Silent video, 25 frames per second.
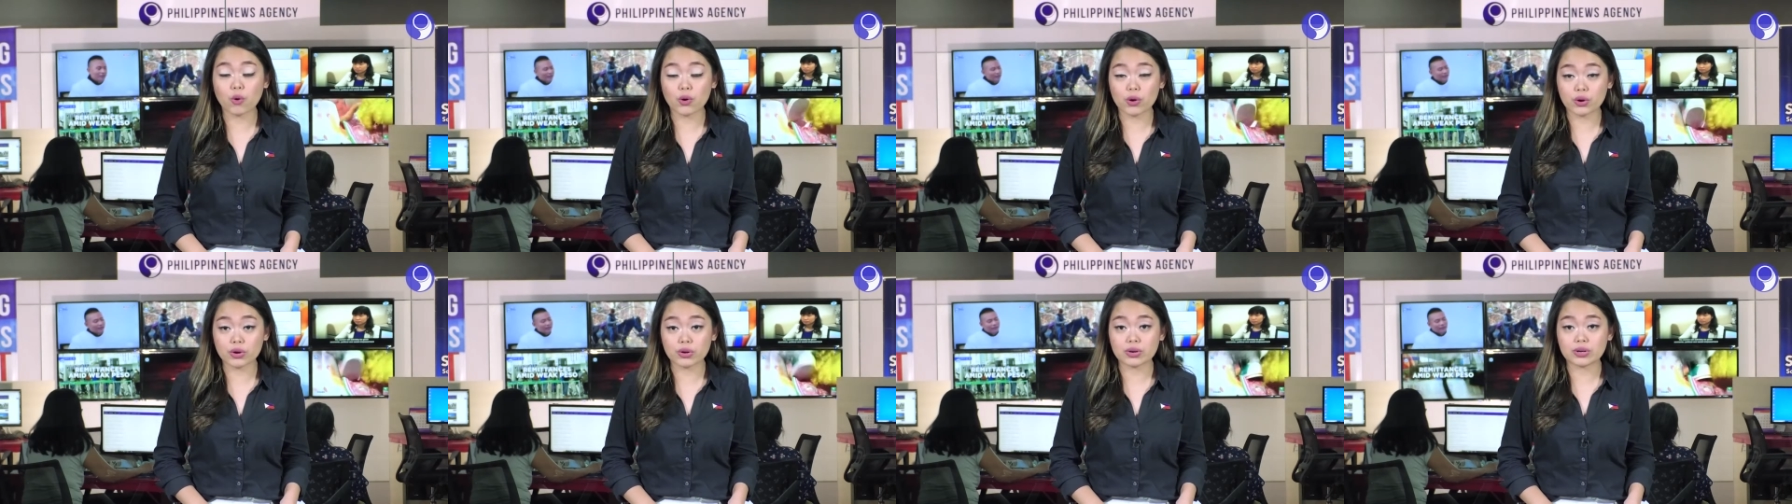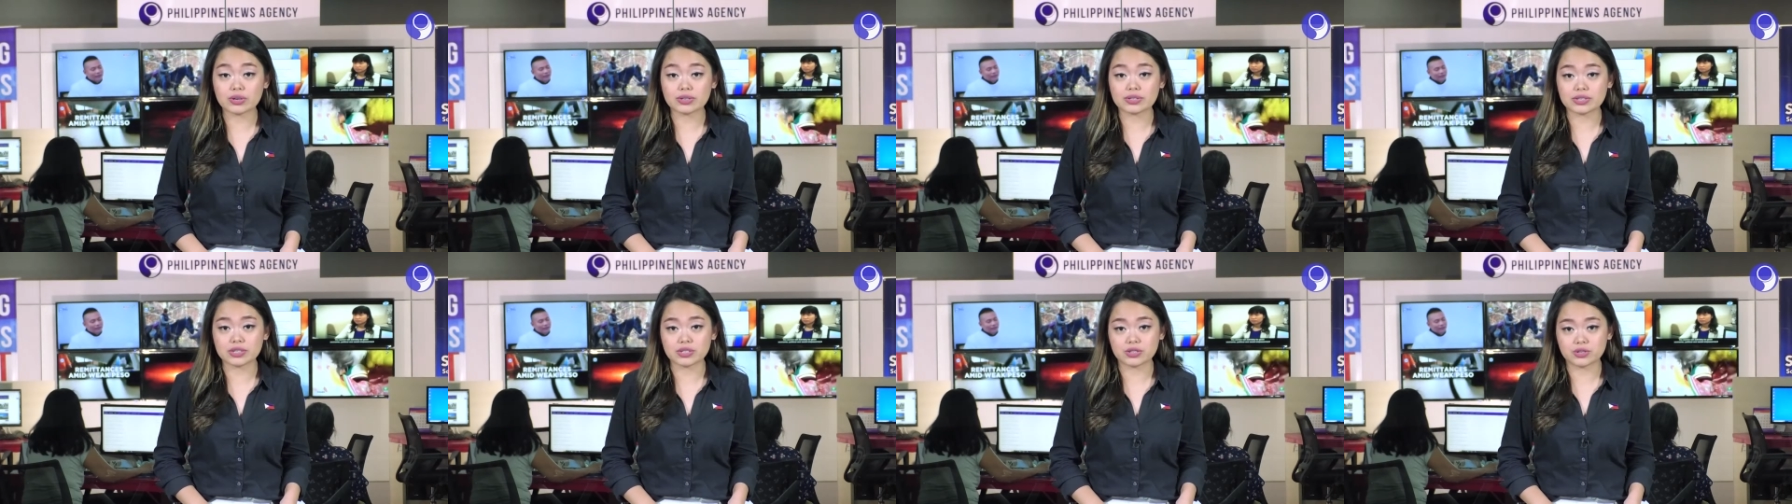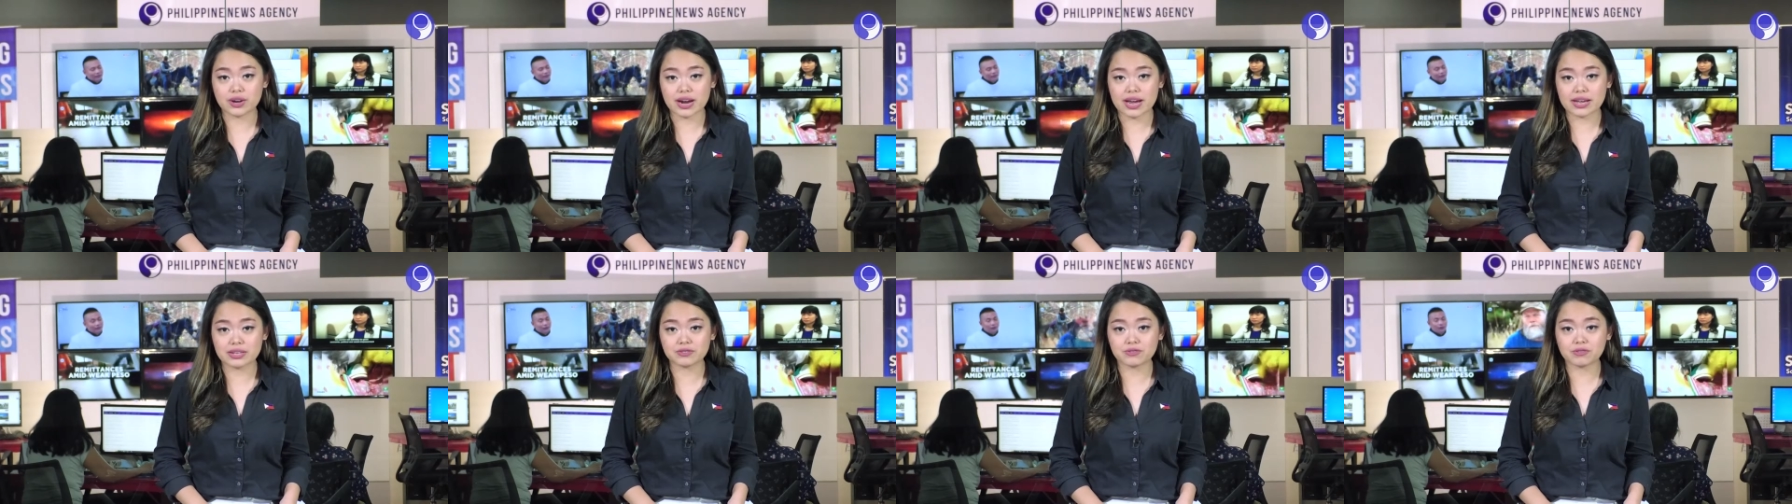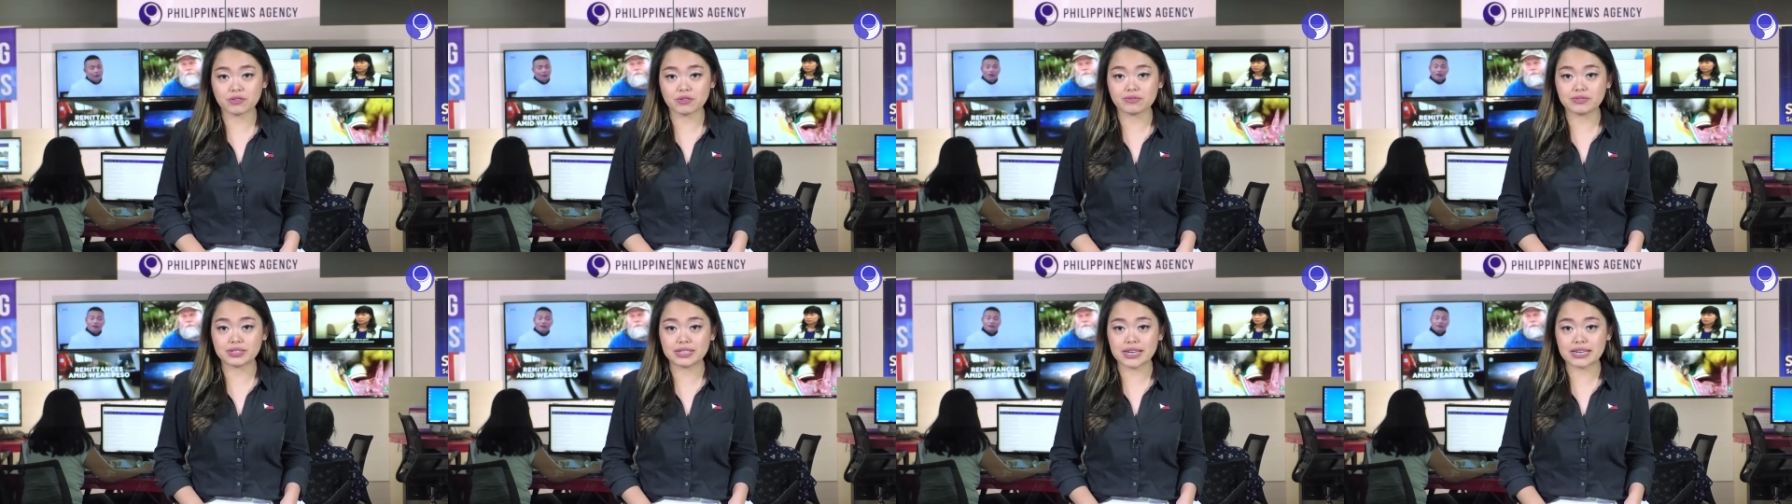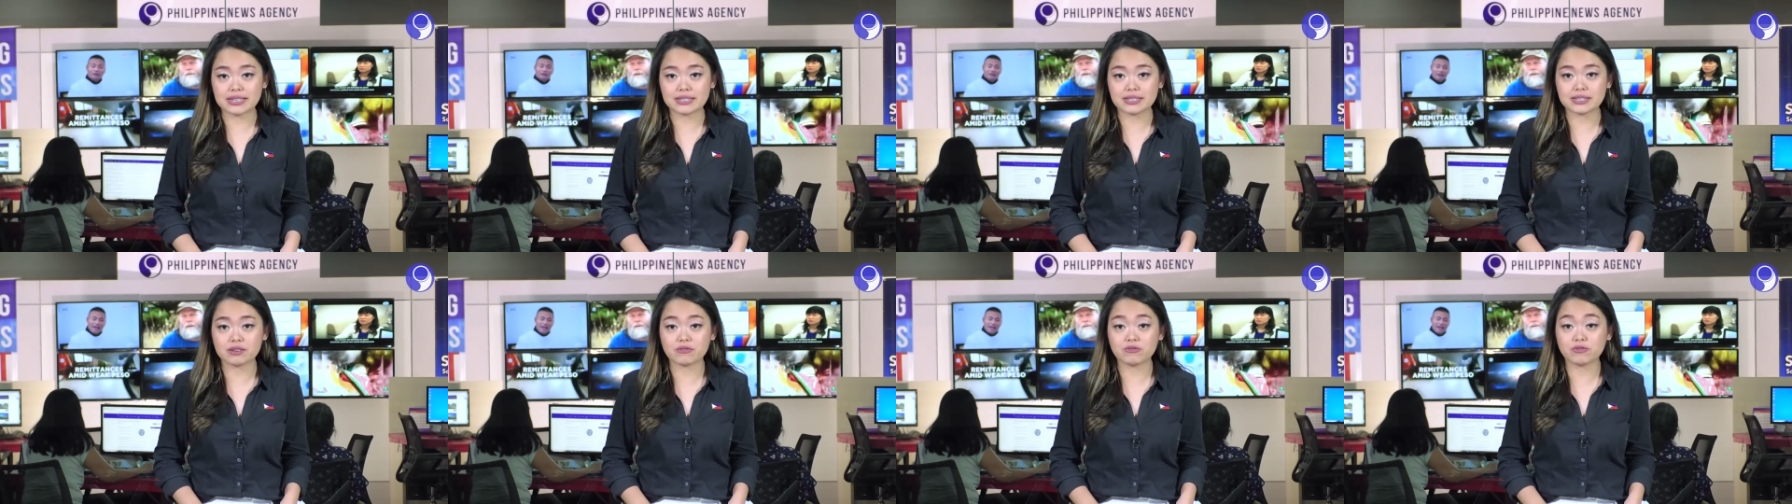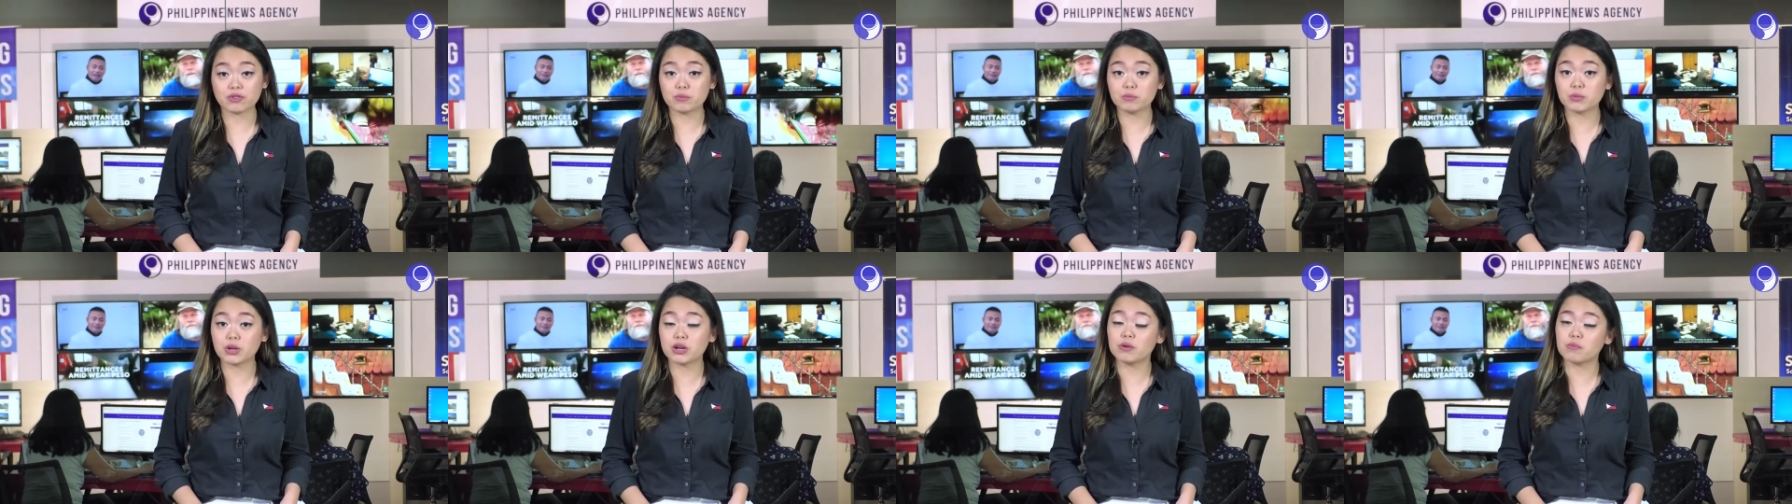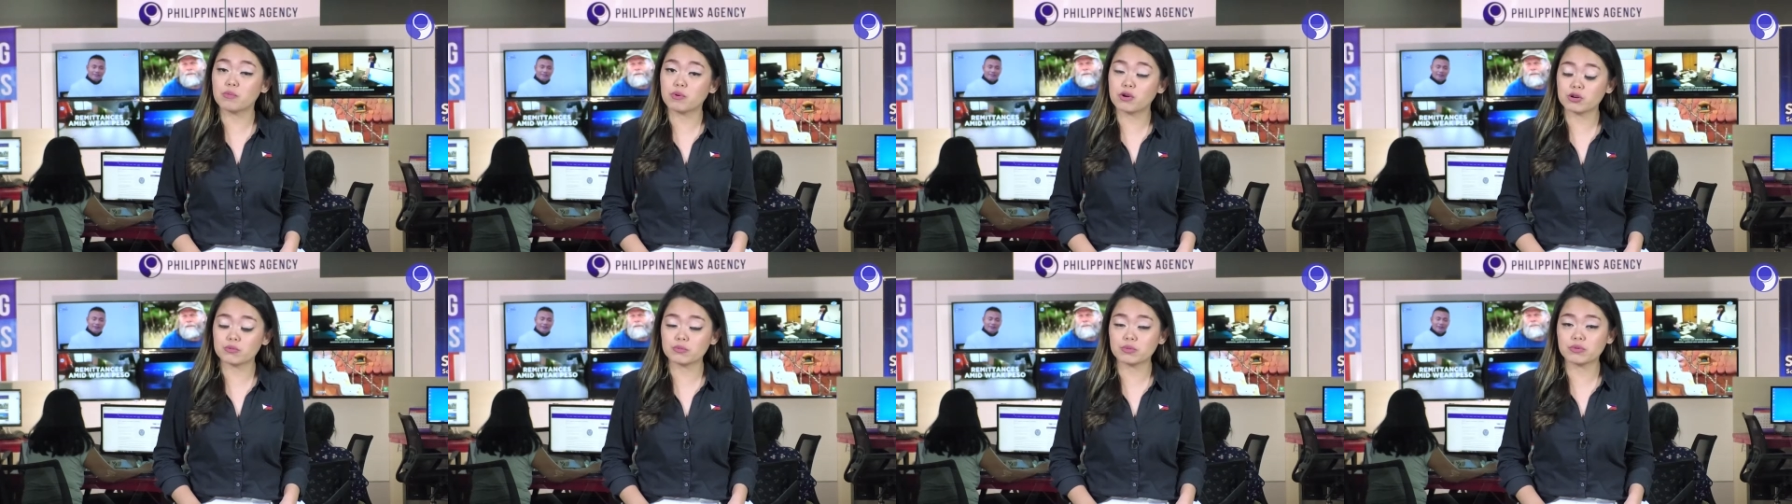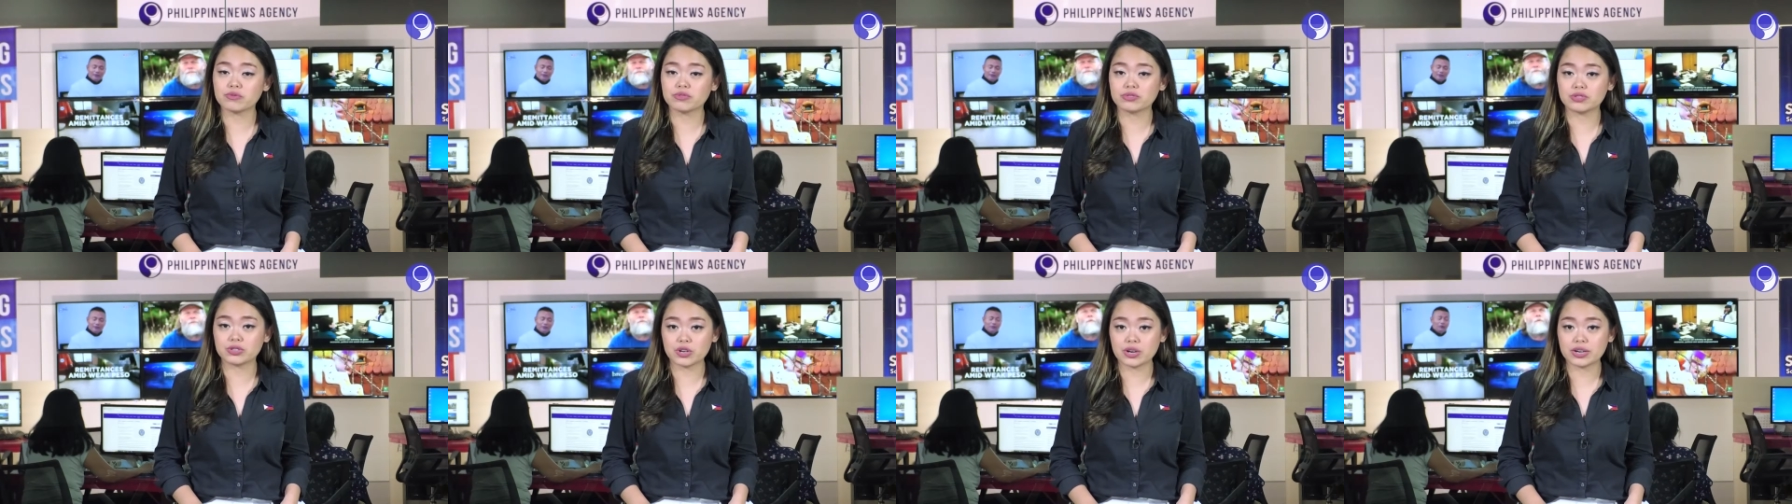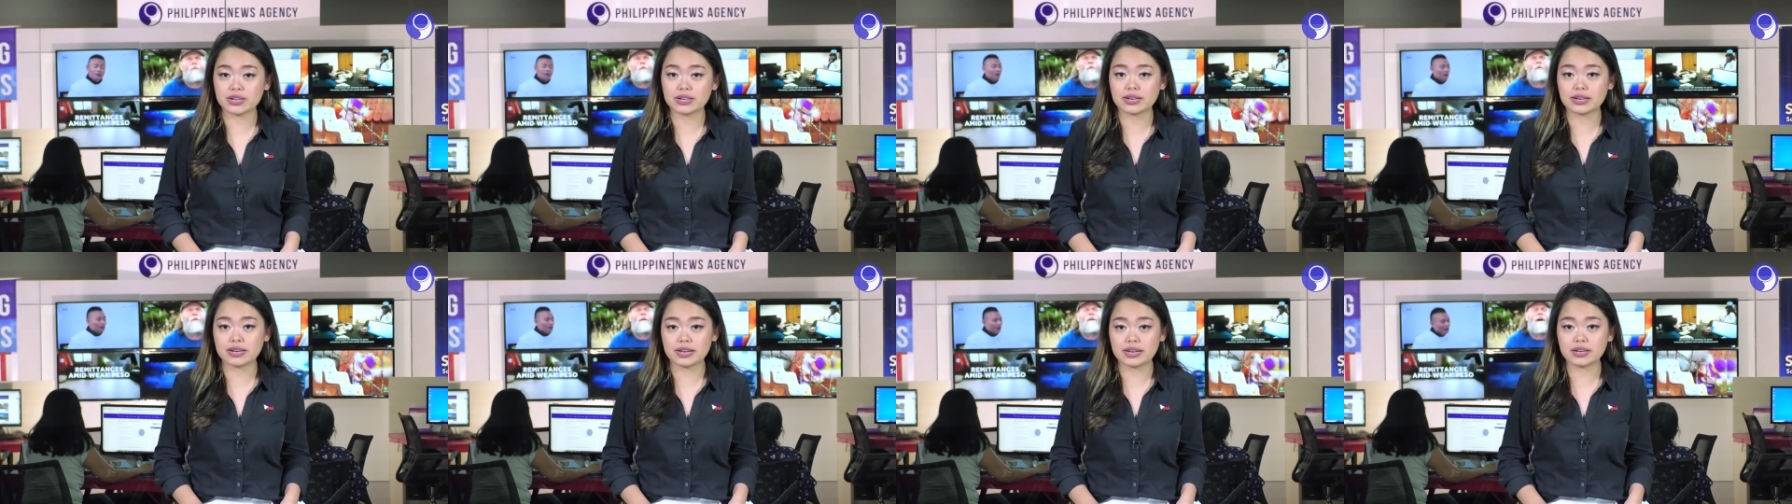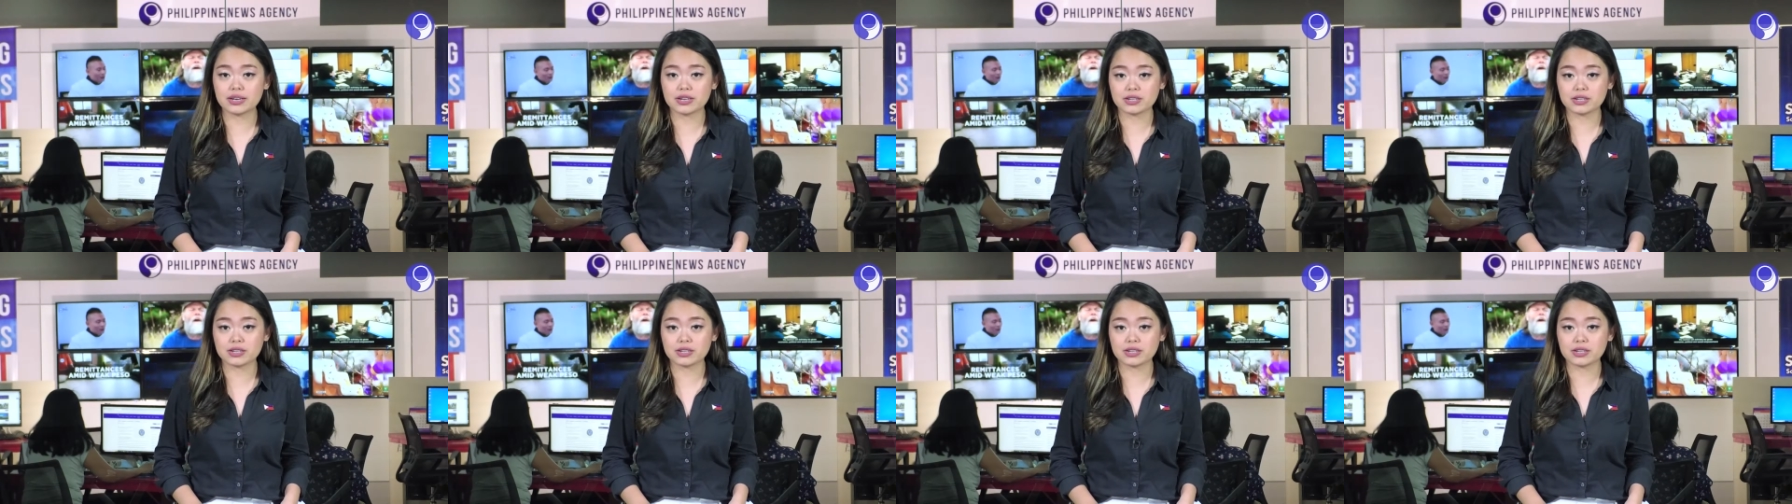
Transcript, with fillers: orders the transfer of TESDA from the Department of Trade and